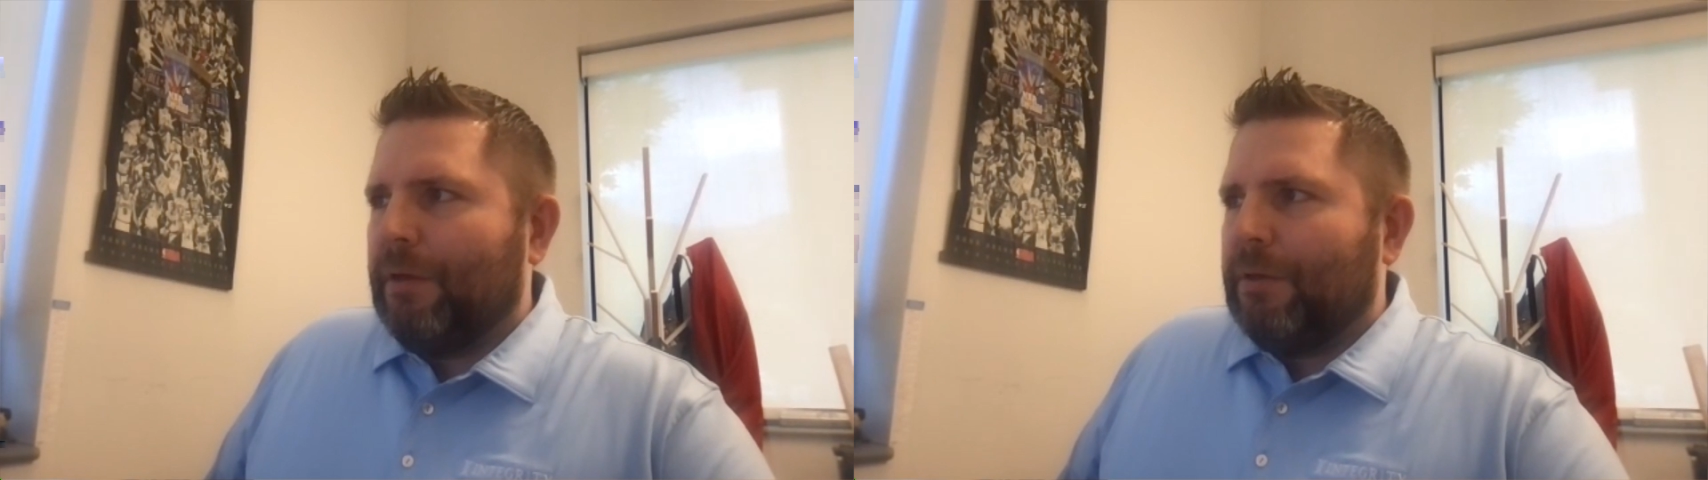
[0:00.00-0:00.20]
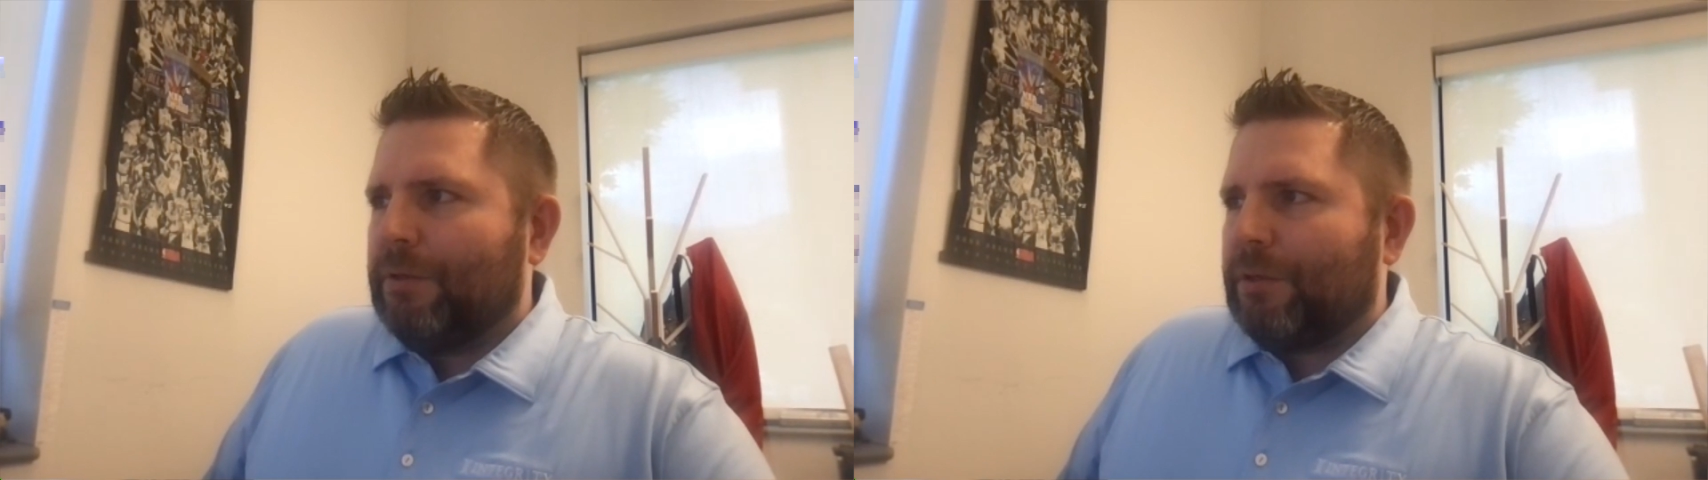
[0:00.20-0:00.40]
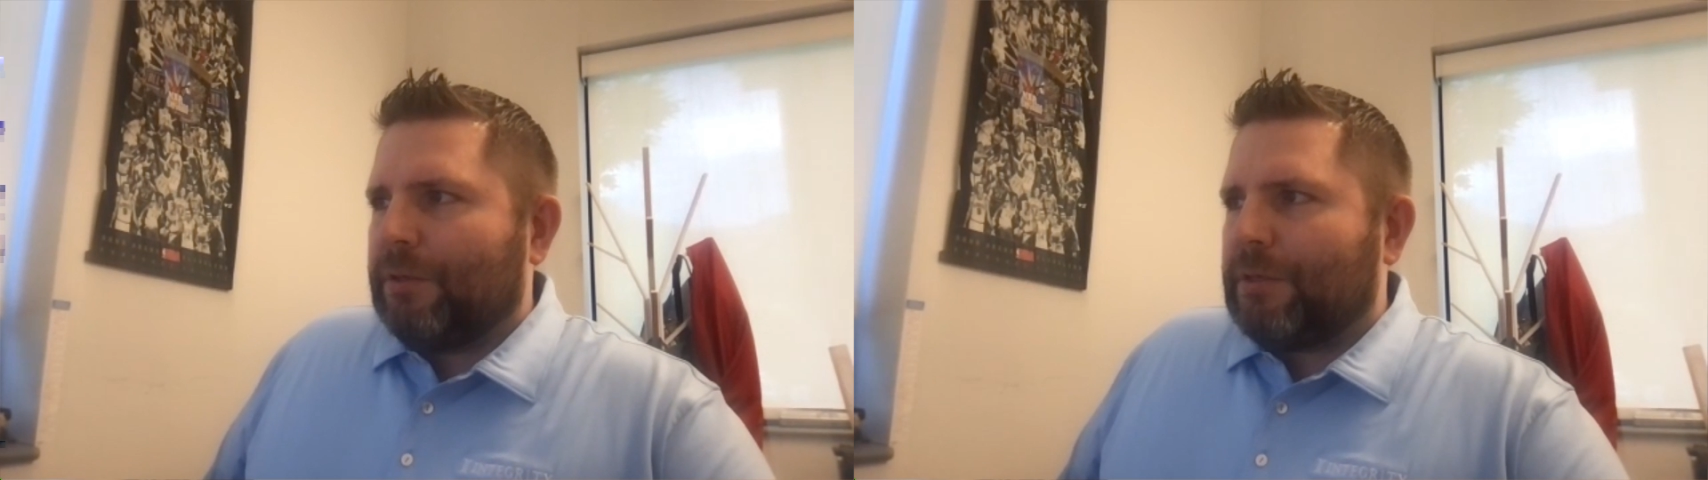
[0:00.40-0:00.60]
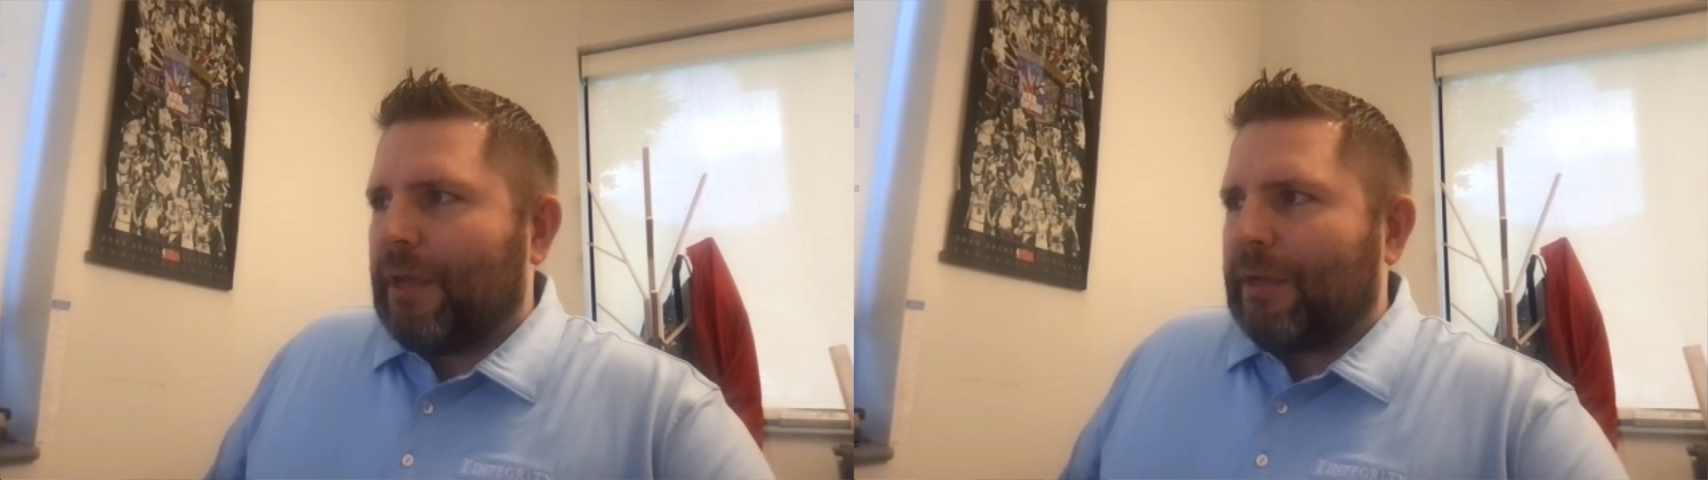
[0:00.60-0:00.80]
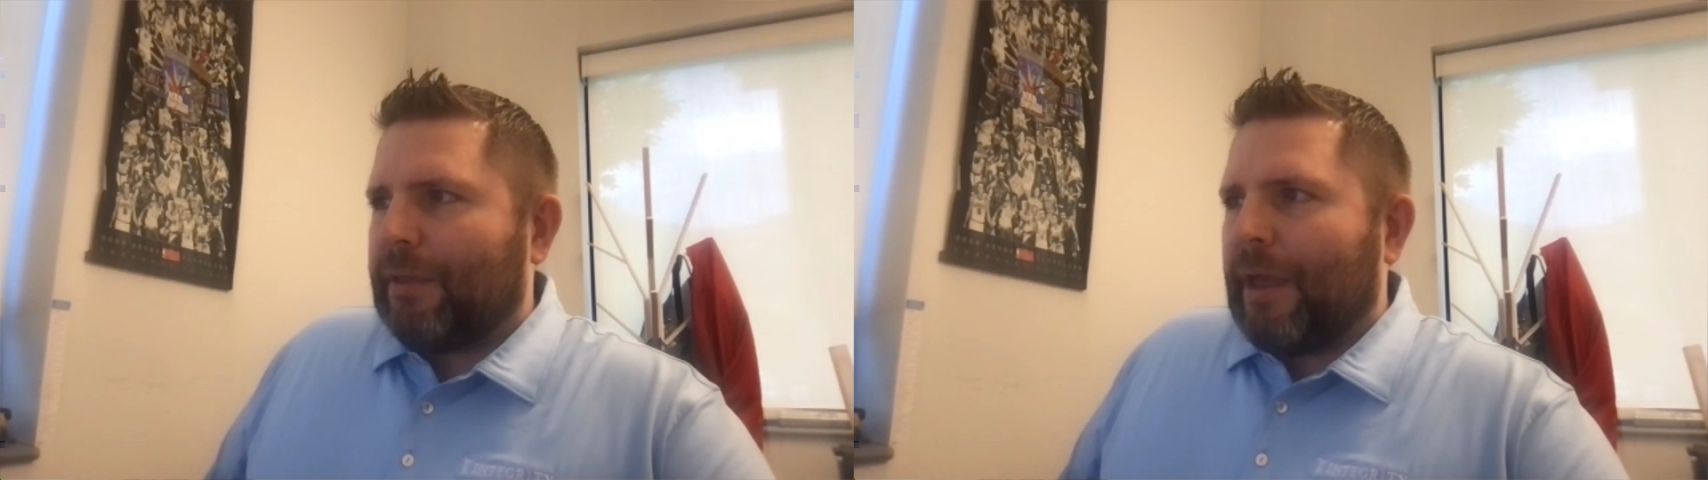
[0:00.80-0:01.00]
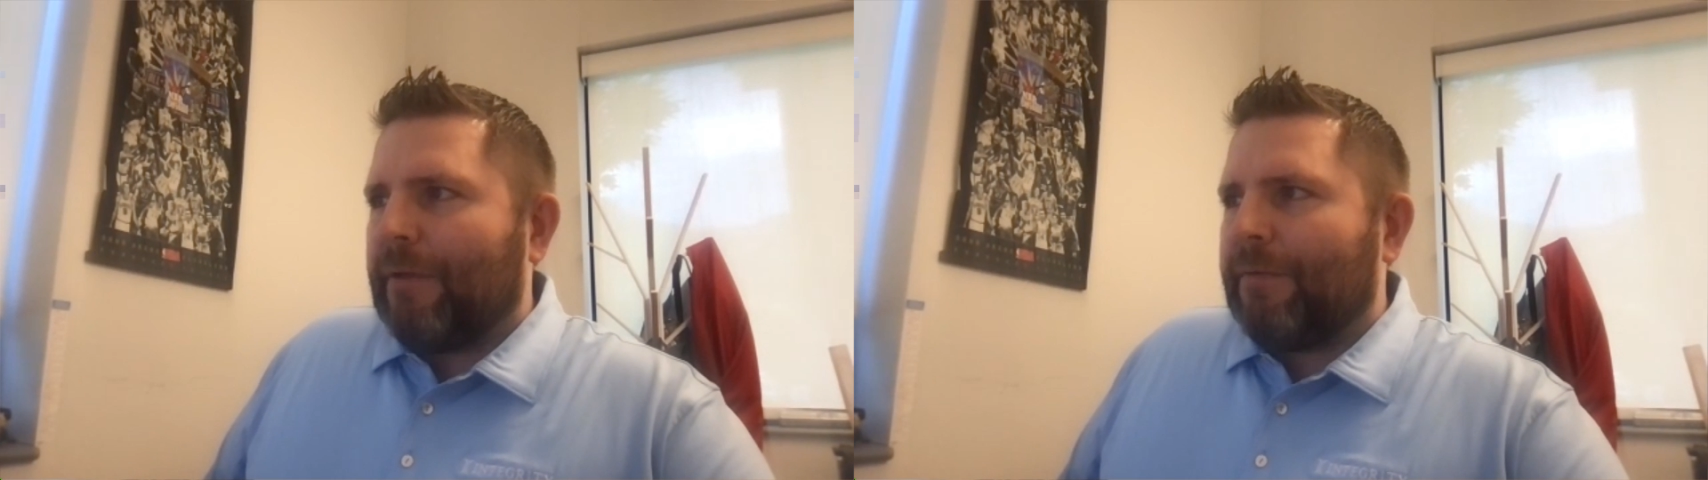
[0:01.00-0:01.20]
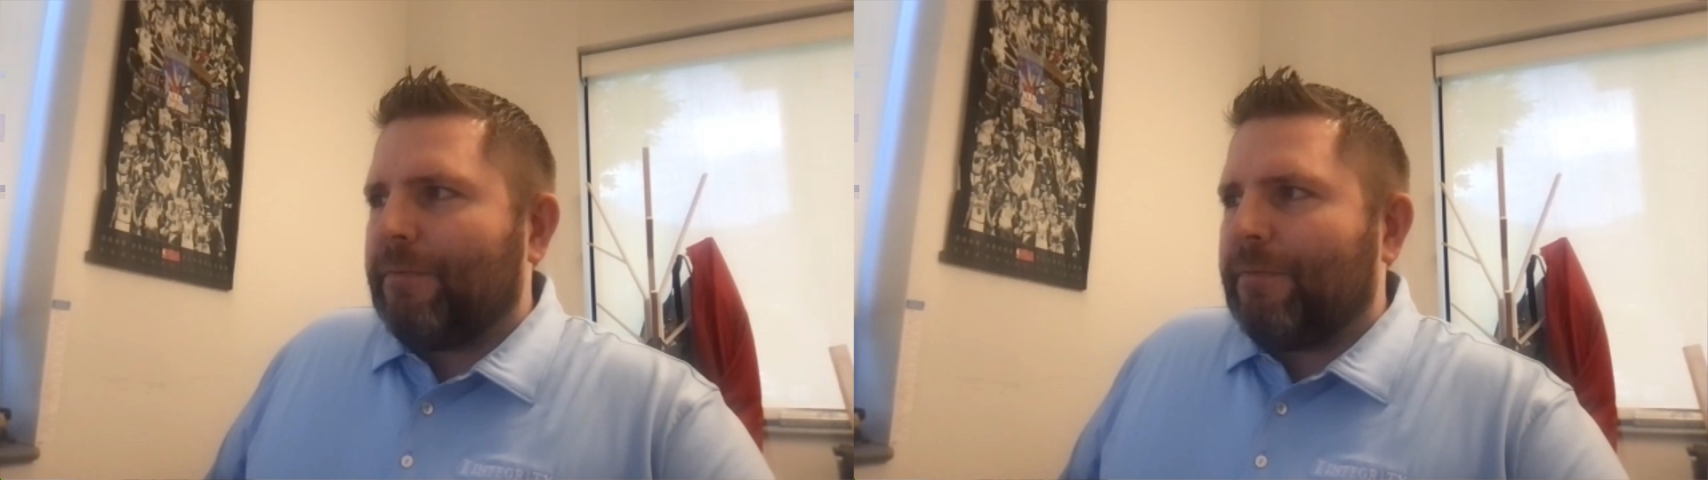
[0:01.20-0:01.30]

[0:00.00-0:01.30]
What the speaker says: So you select life.